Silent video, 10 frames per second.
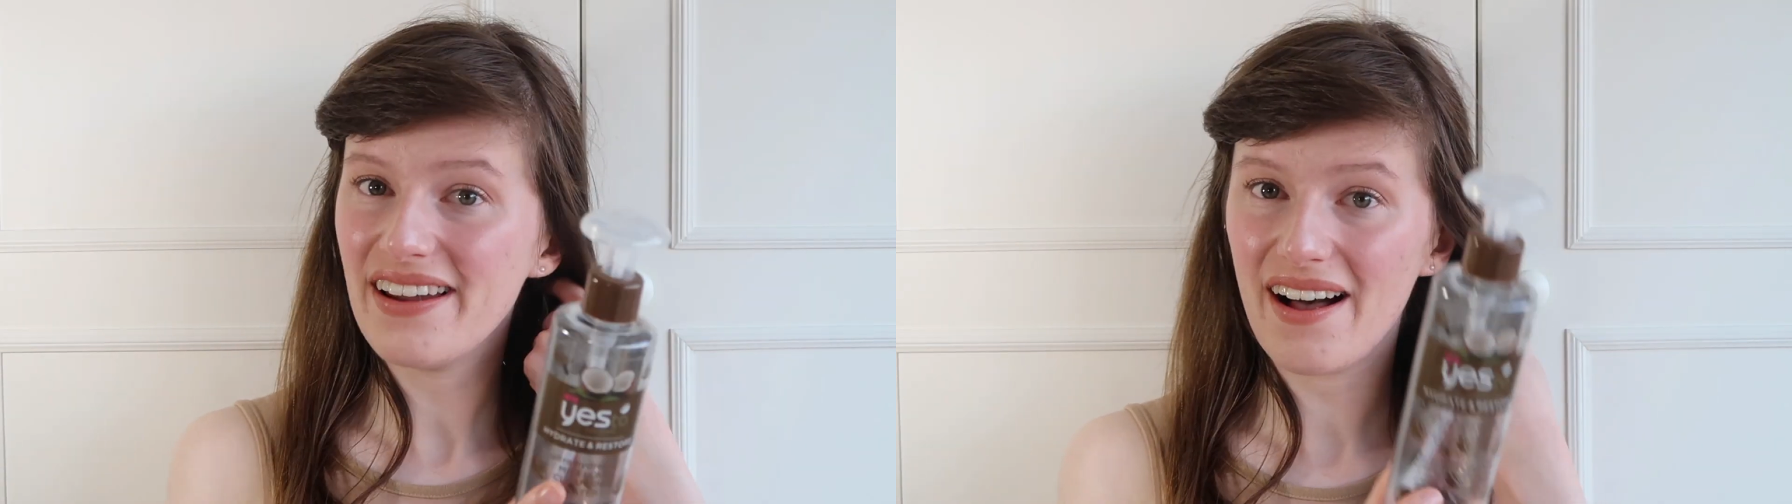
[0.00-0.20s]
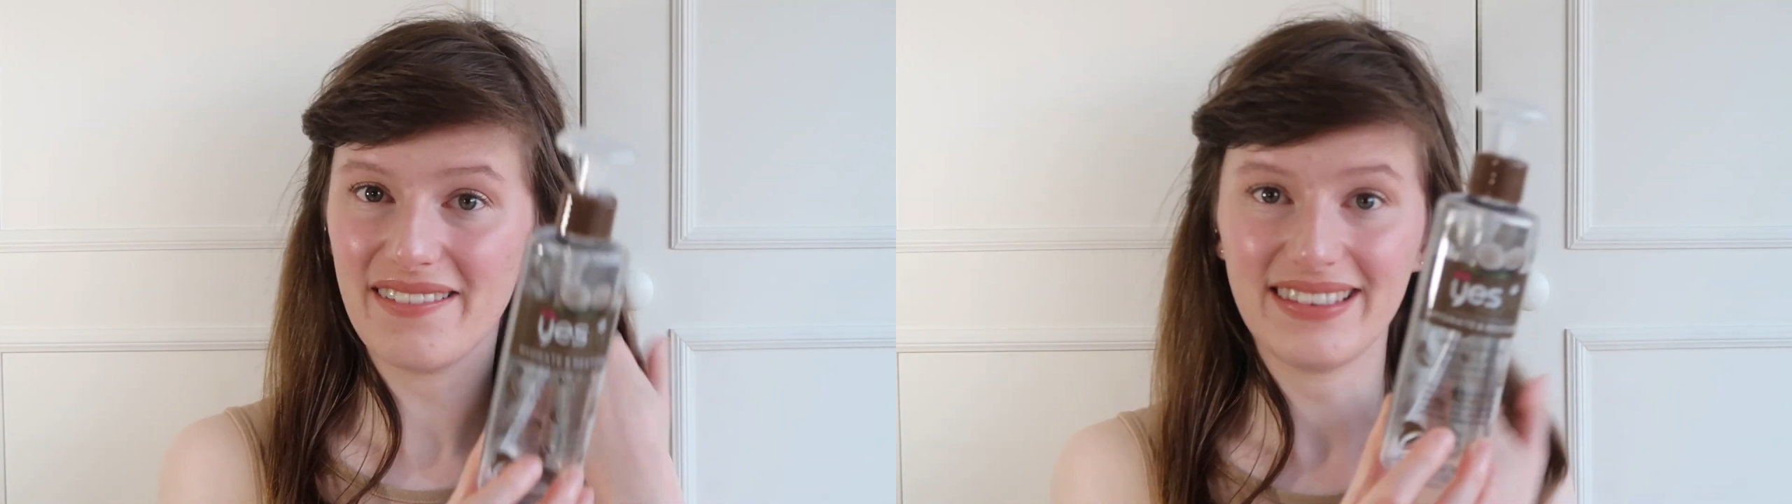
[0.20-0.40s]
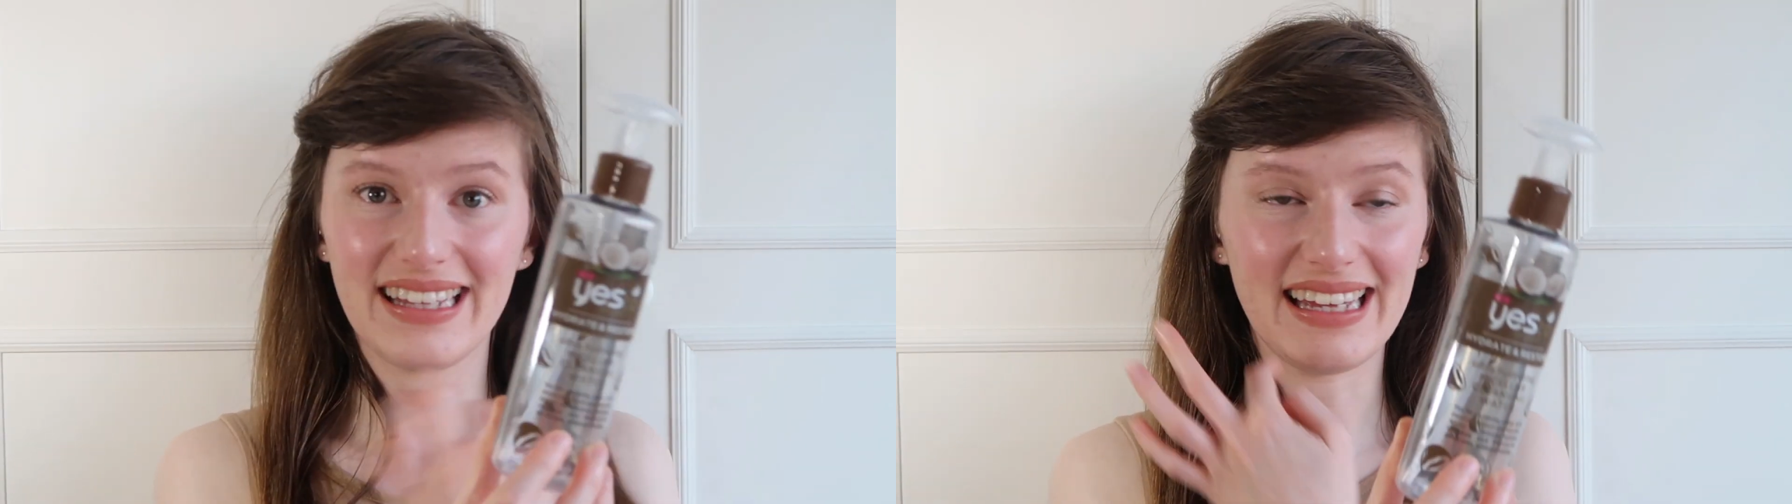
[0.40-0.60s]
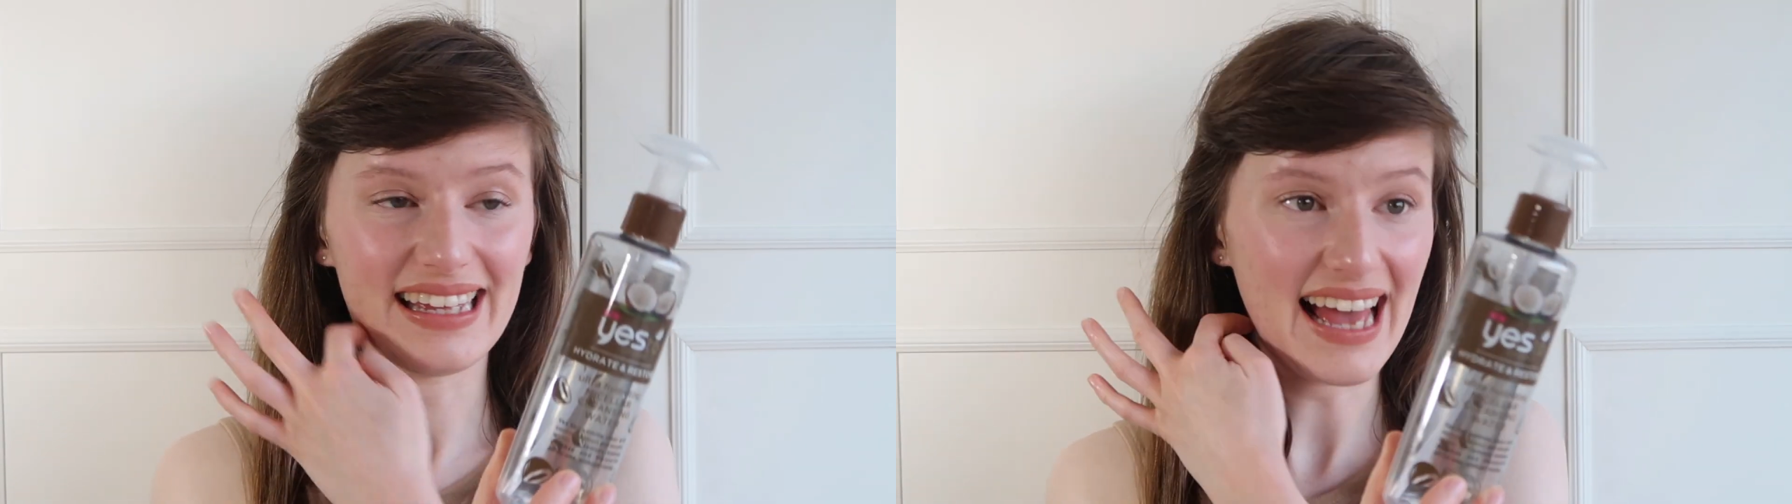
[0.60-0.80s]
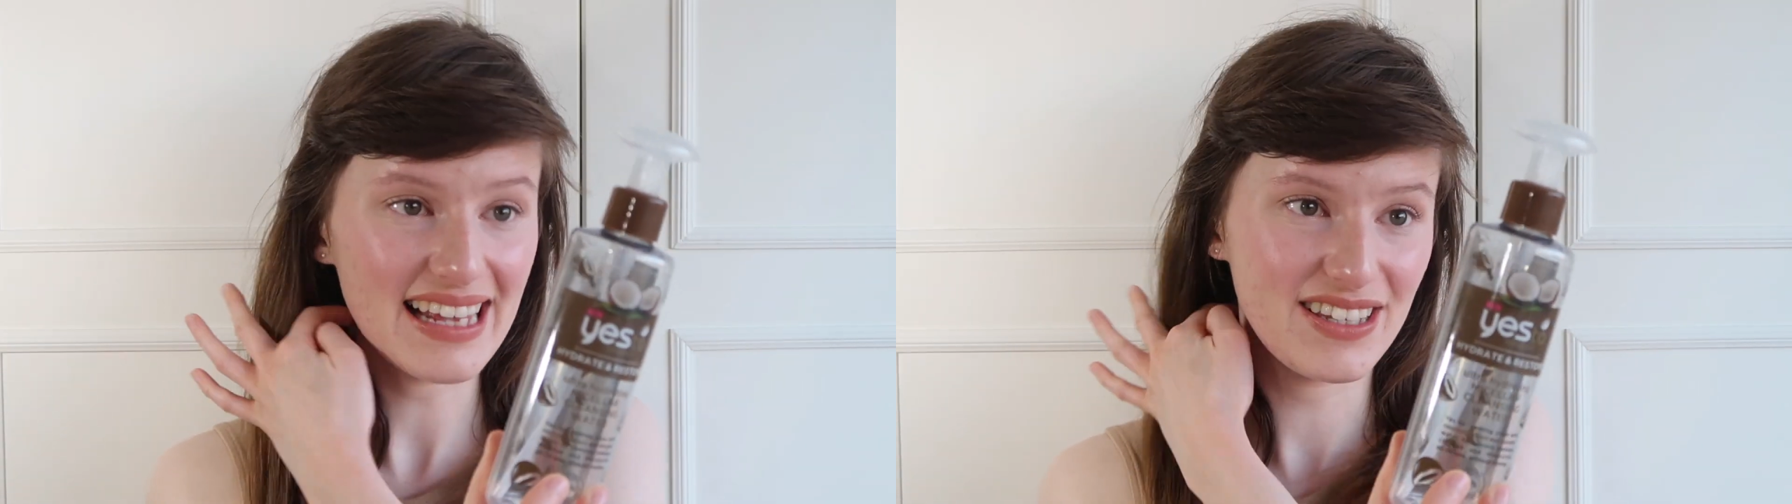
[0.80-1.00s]
of the
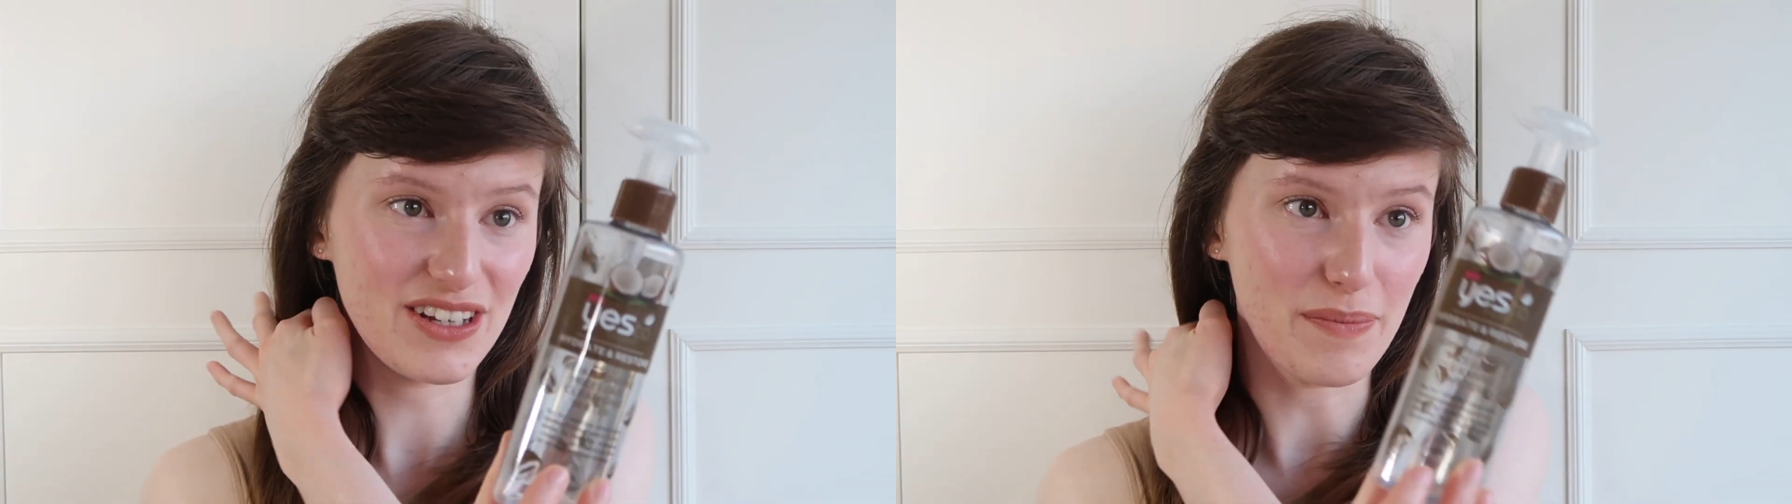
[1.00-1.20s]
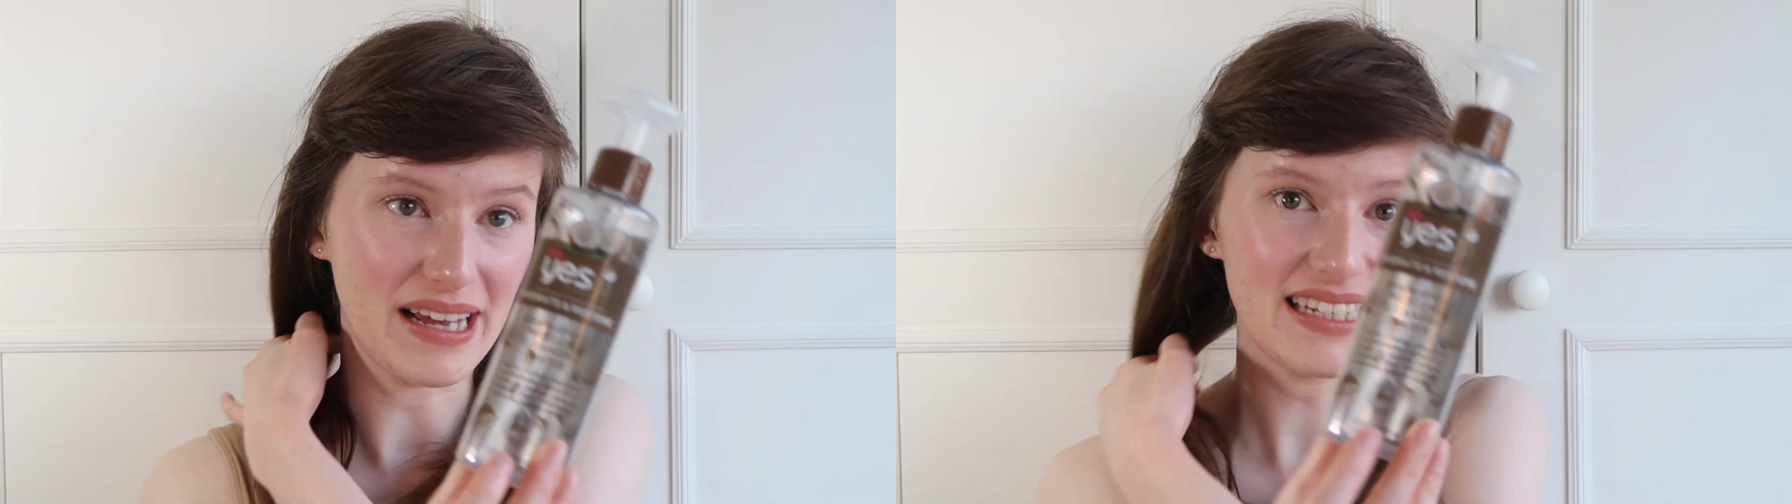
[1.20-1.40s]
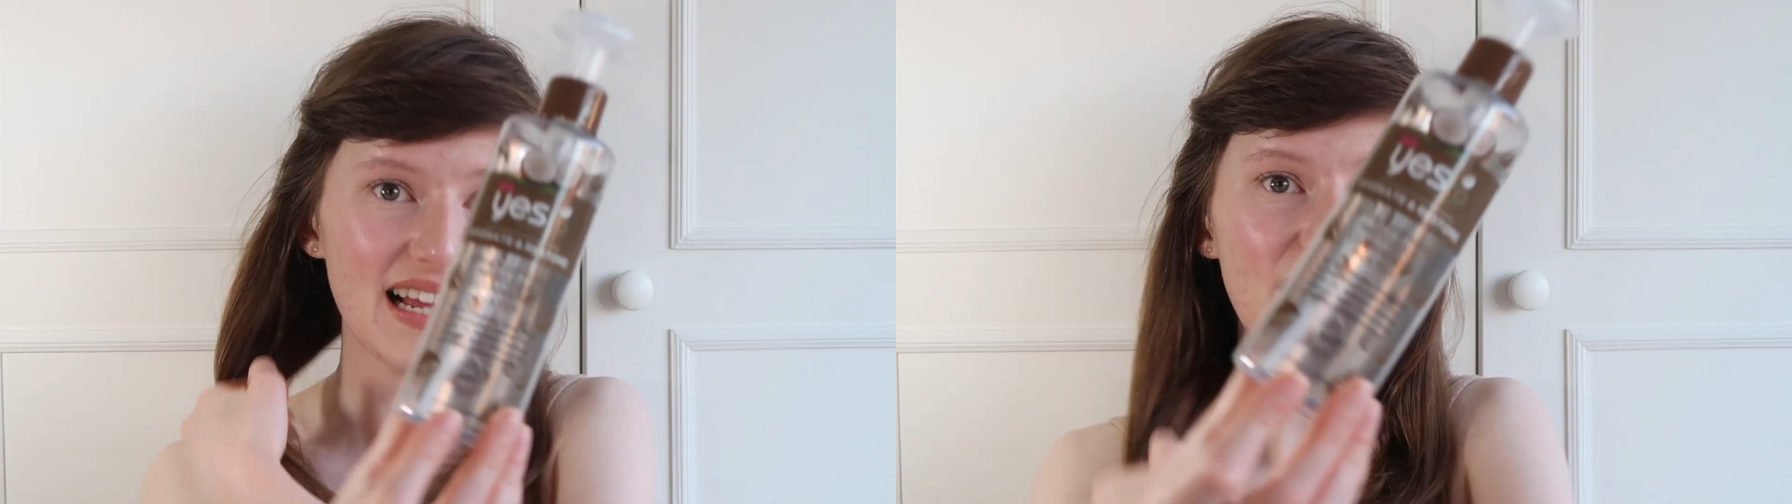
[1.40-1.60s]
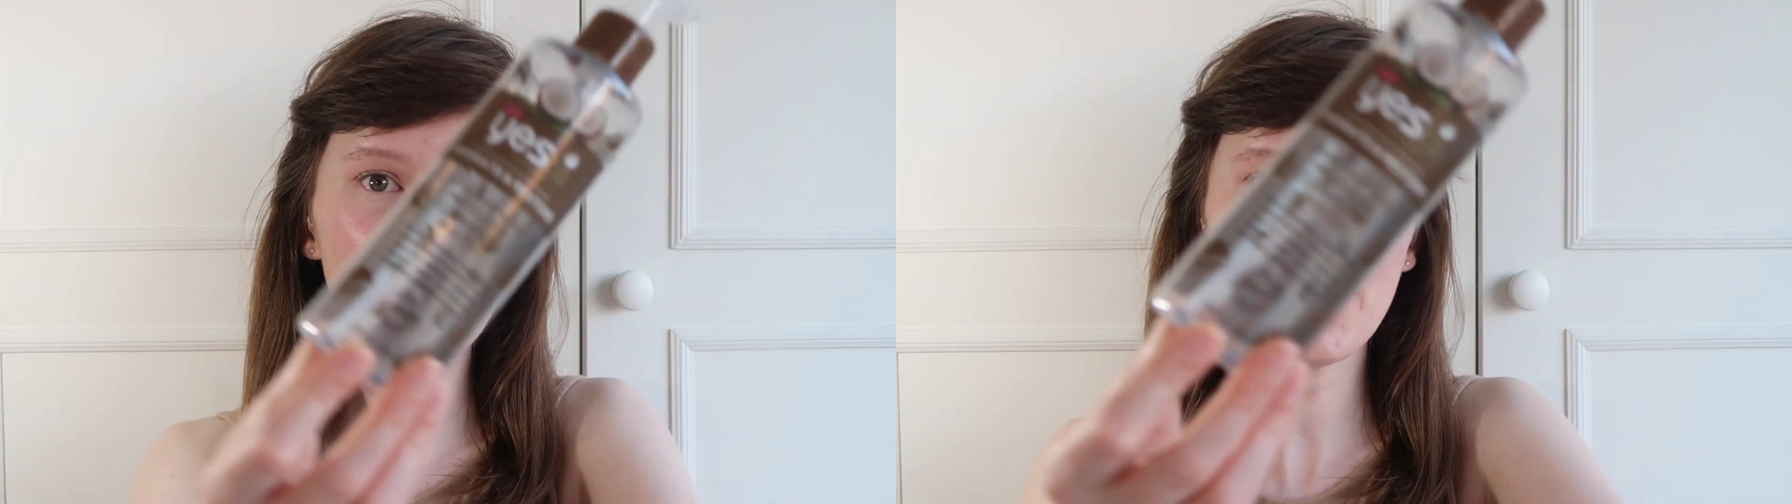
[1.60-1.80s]
Yes to Micellar